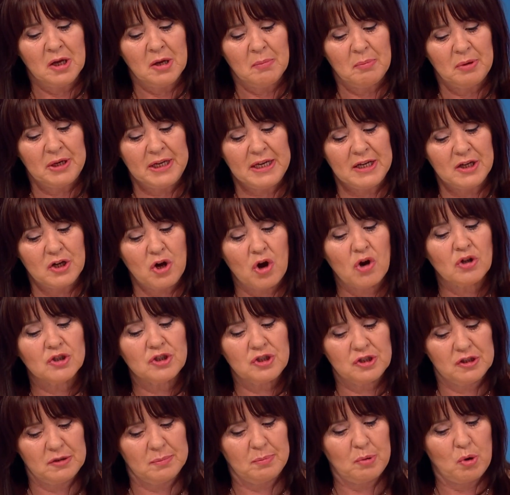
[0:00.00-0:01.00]
But it got
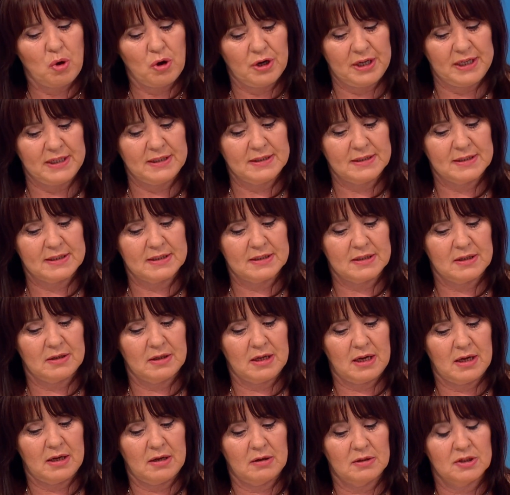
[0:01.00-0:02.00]
to the point,
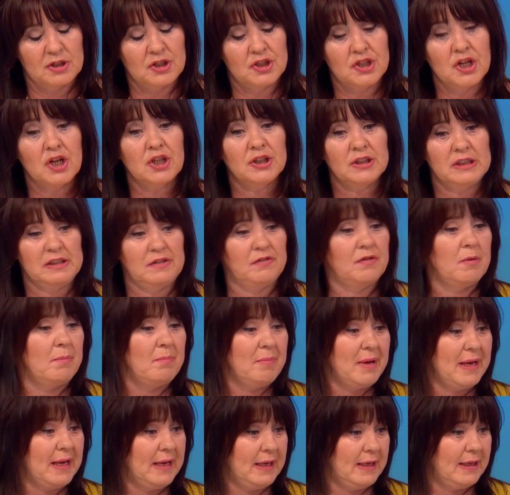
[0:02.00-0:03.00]
certainly for
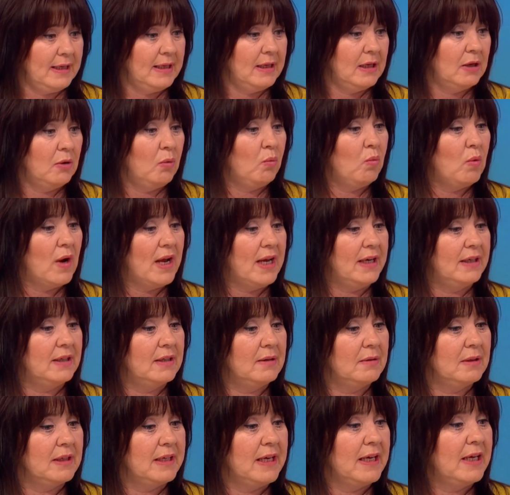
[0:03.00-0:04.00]
me,
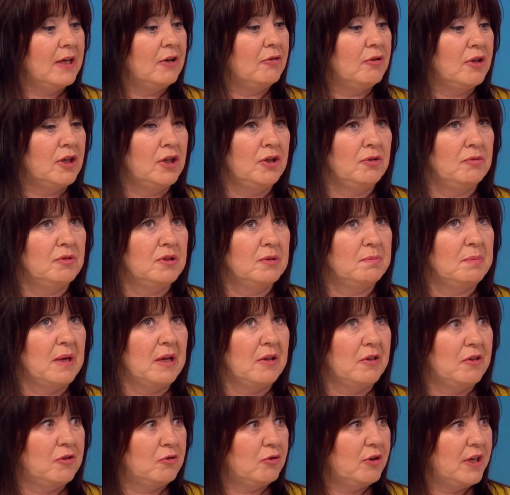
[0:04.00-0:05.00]
when Kira, who was
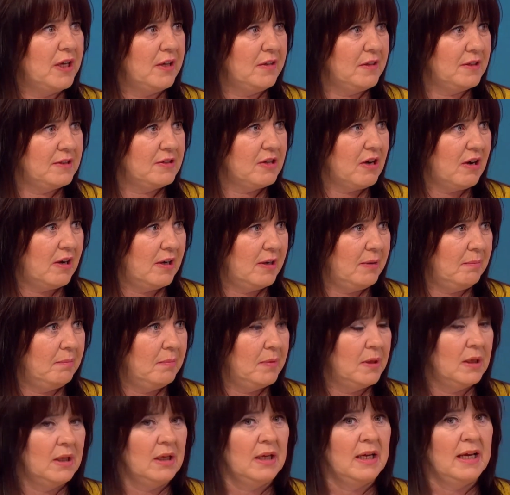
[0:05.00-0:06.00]
about three at the time,
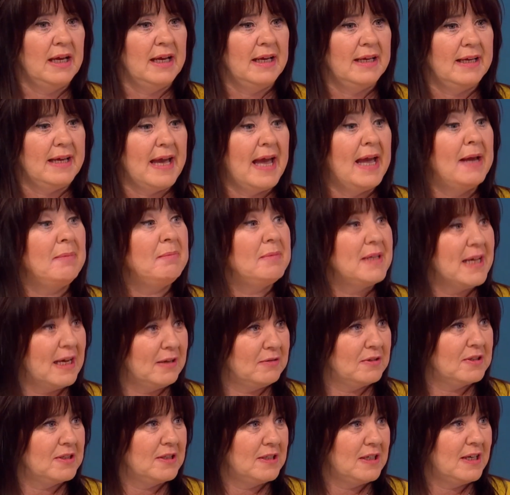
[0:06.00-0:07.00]
mm-hmm. came
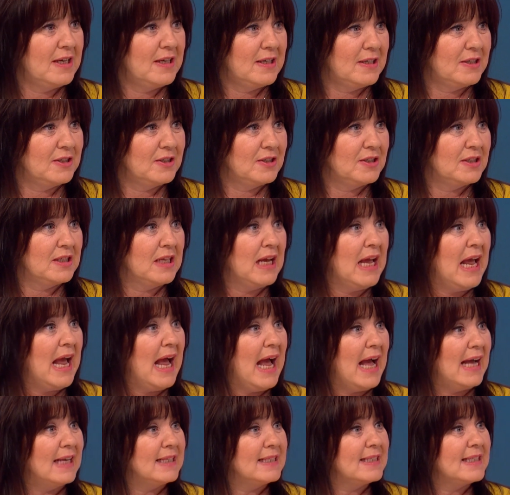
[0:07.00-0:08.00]
downstairs
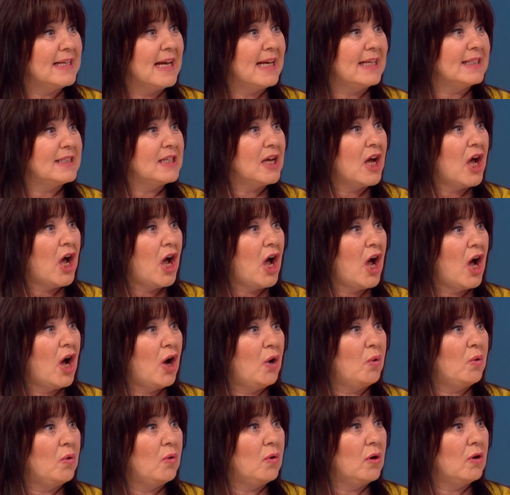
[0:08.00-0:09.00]
and said,
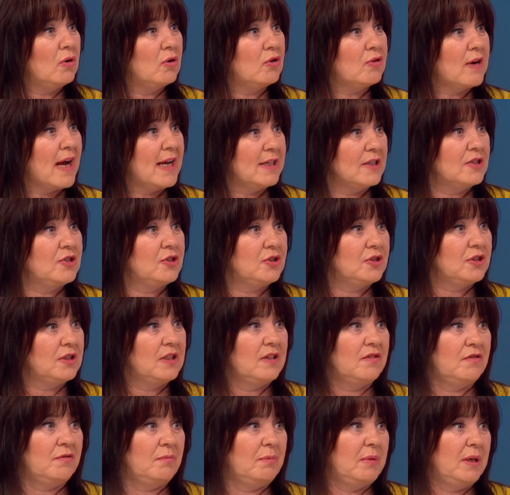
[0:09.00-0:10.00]
oh, Gran's just
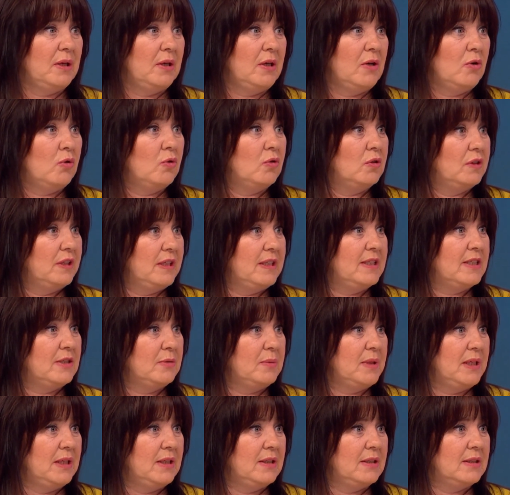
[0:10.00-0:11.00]
given me all these
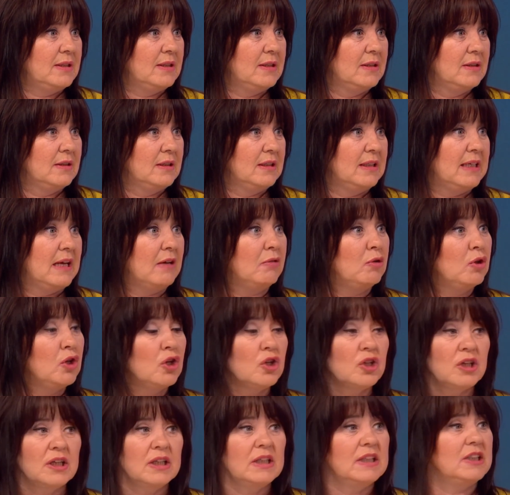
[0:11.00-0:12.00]
sweets. Now,
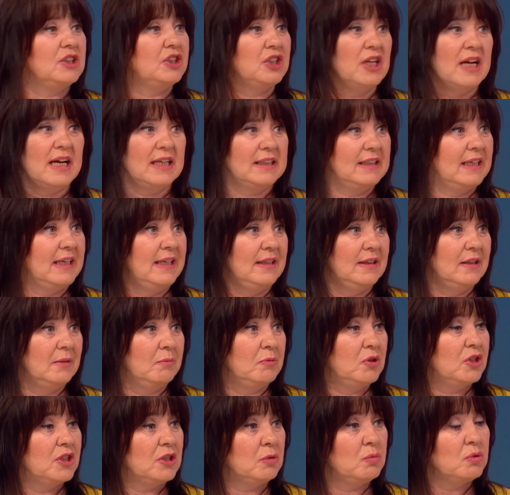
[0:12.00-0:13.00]
luckily, she hadn't eaten them
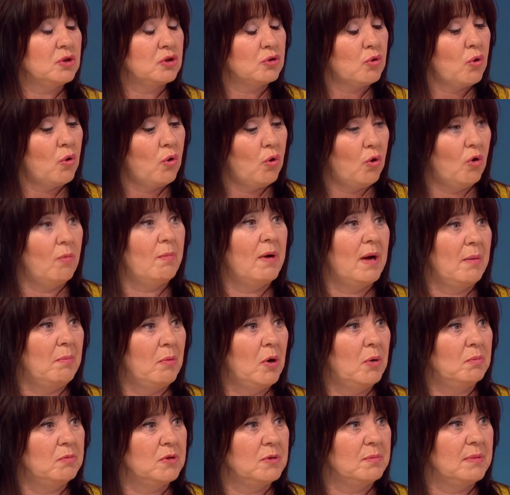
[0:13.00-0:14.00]
because it was all my
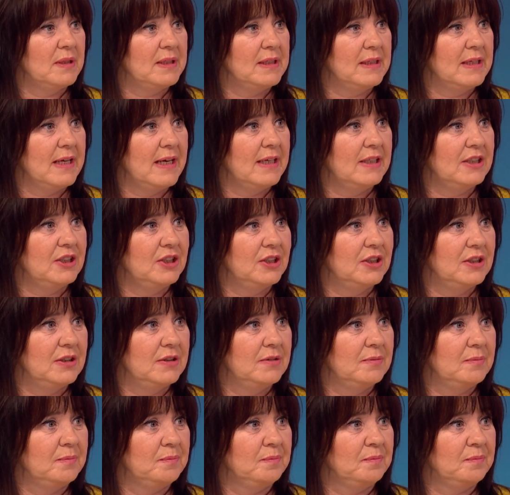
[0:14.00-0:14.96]
mum's medication.